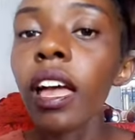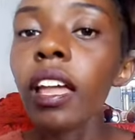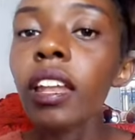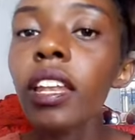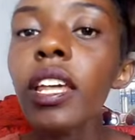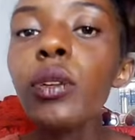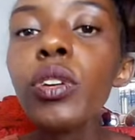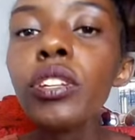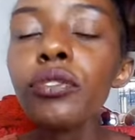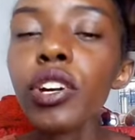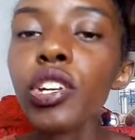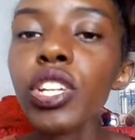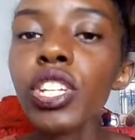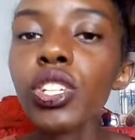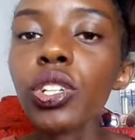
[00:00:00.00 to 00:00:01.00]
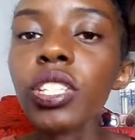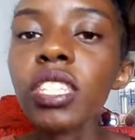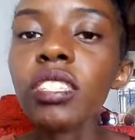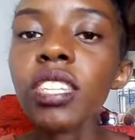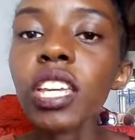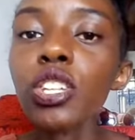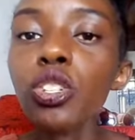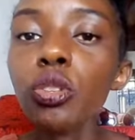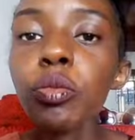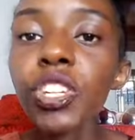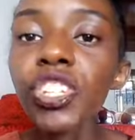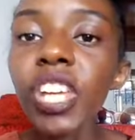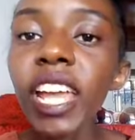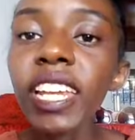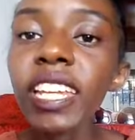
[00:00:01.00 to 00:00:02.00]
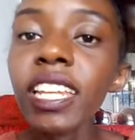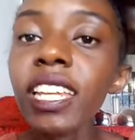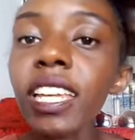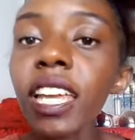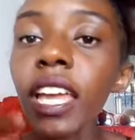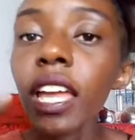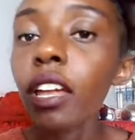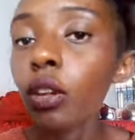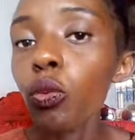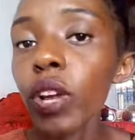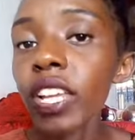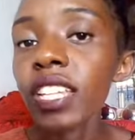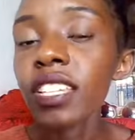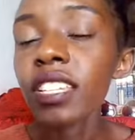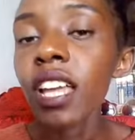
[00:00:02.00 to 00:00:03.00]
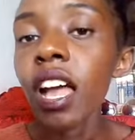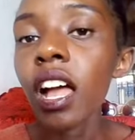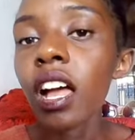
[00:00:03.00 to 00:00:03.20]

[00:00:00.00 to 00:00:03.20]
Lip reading: liquid foundations tend shiny and wet.